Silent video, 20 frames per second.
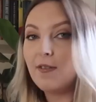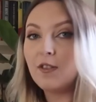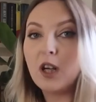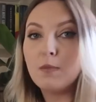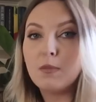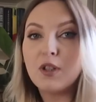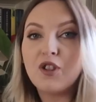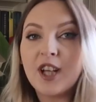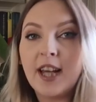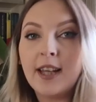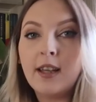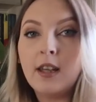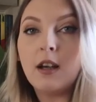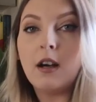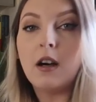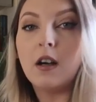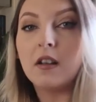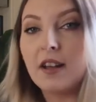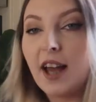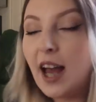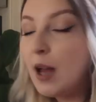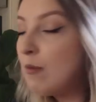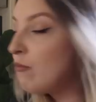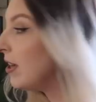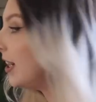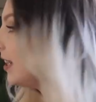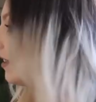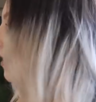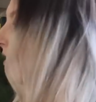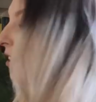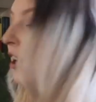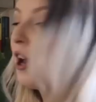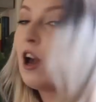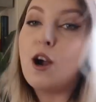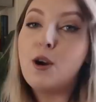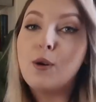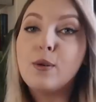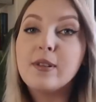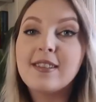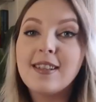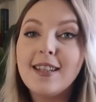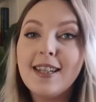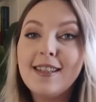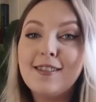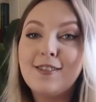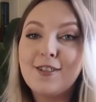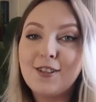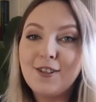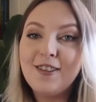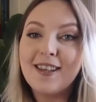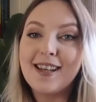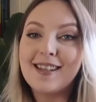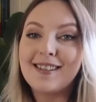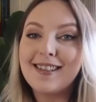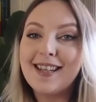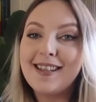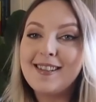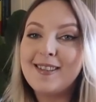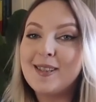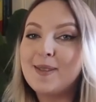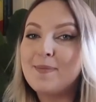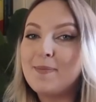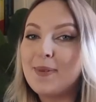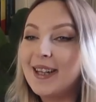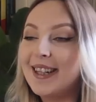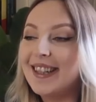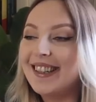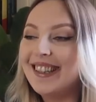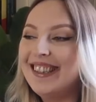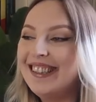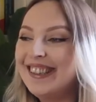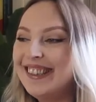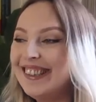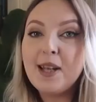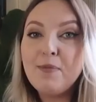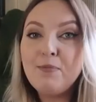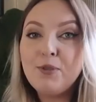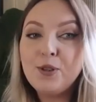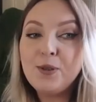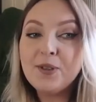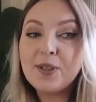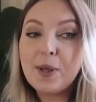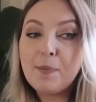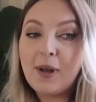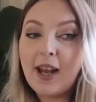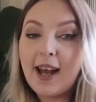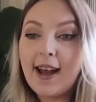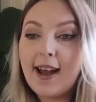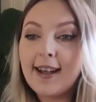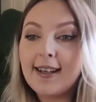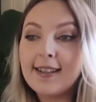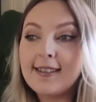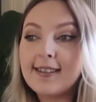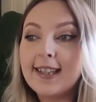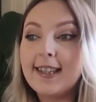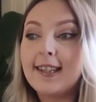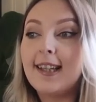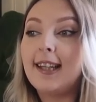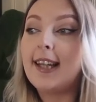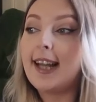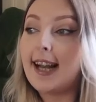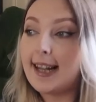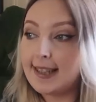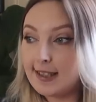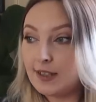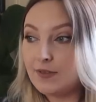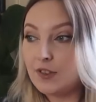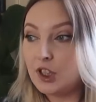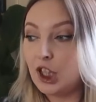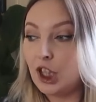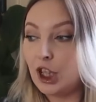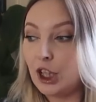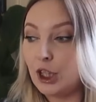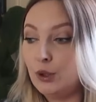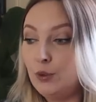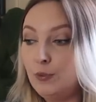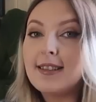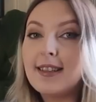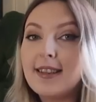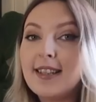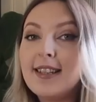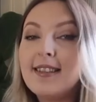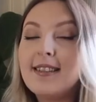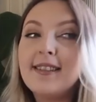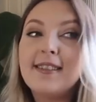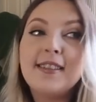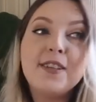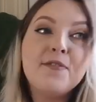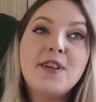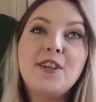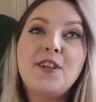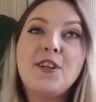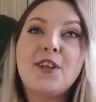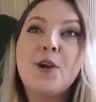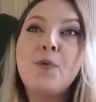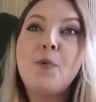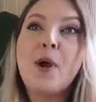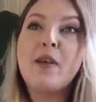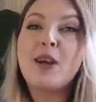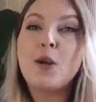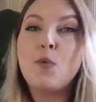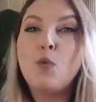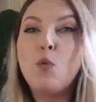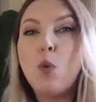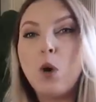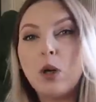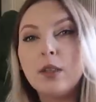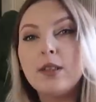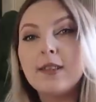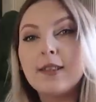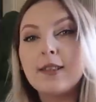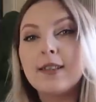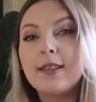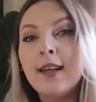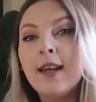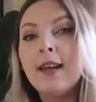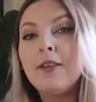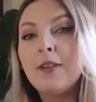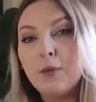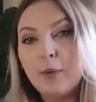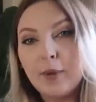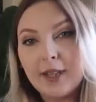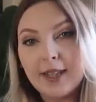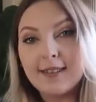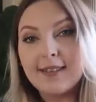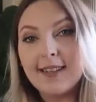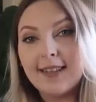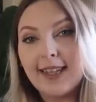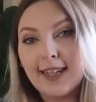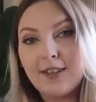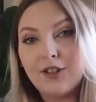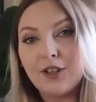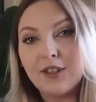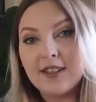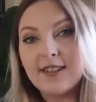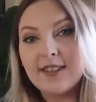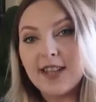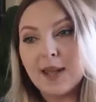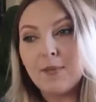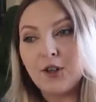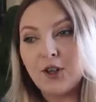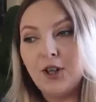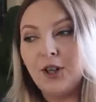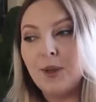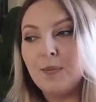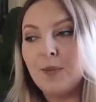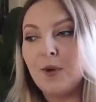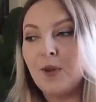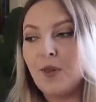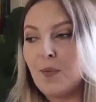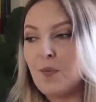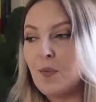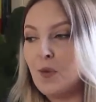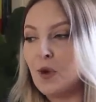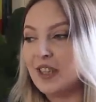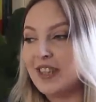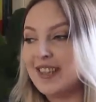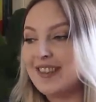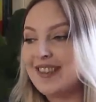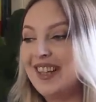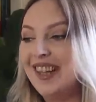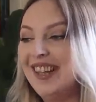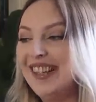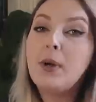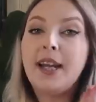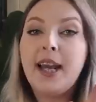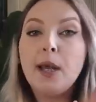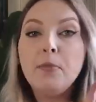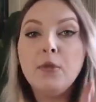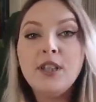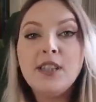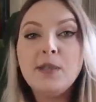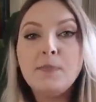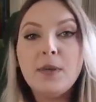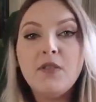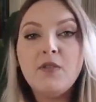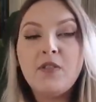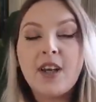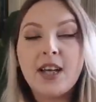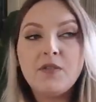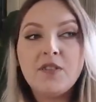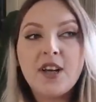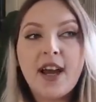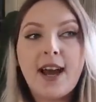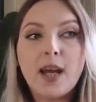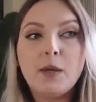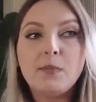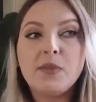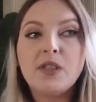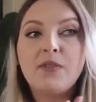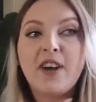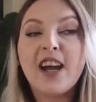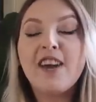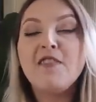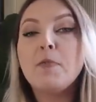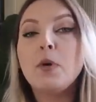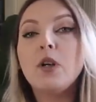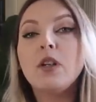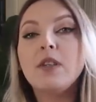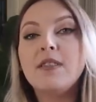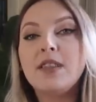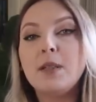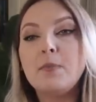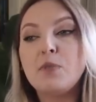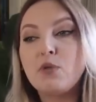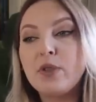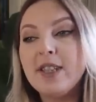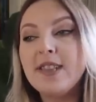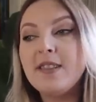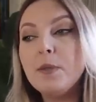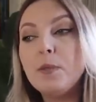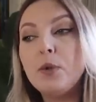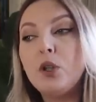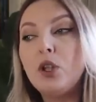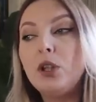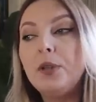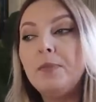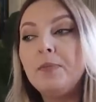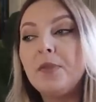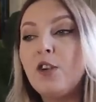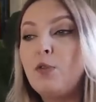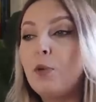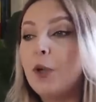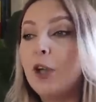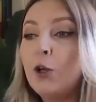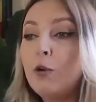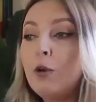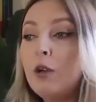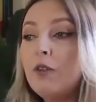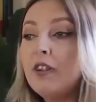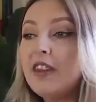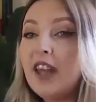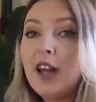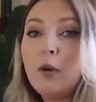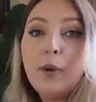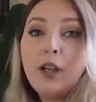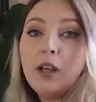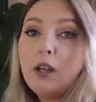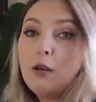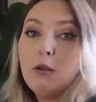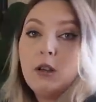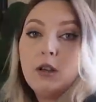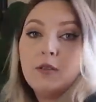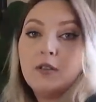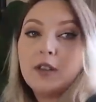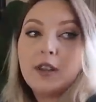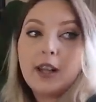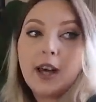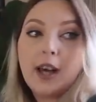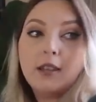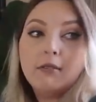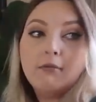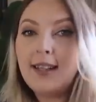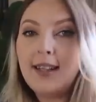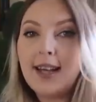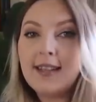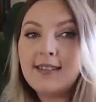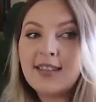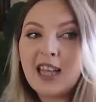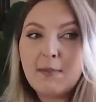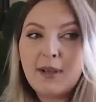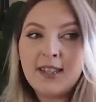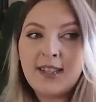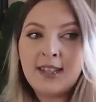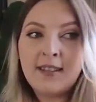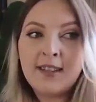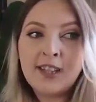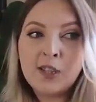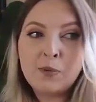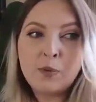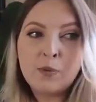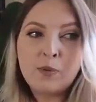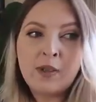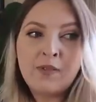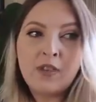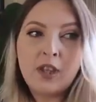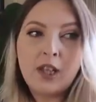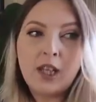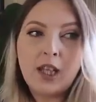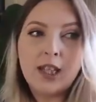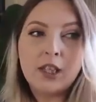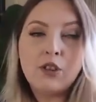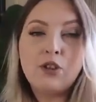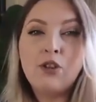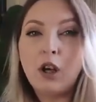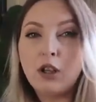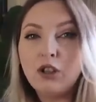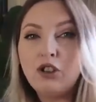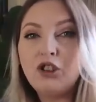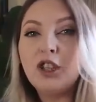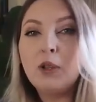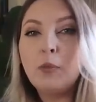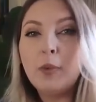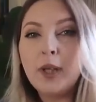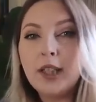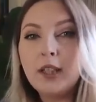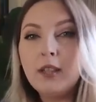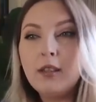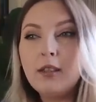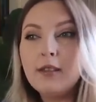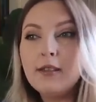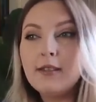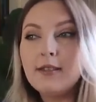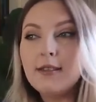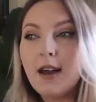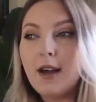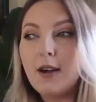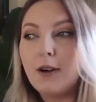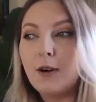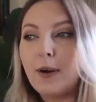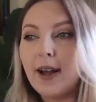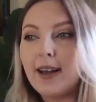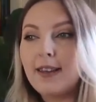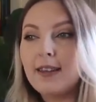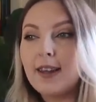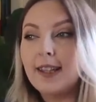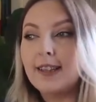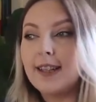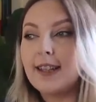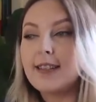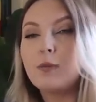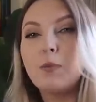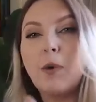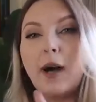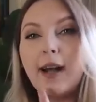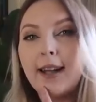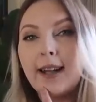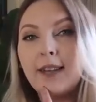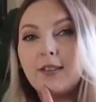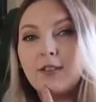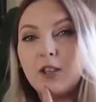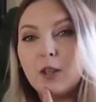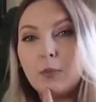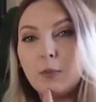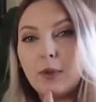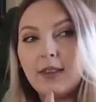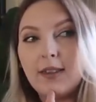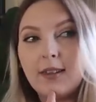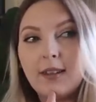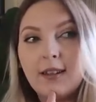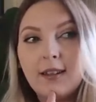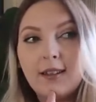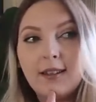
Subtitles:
I've got my jacket on. I'm ready to go. So let's do this. Let's spin. Same rules apply as in the last video. So this is the video where I want the wheel to land on the same color more than once. But I am gonna spin five times. Five books seems reasonable. If we go over that, we go over that. The last time I did this was with the dodgy wheel, so I think that's why I ended up with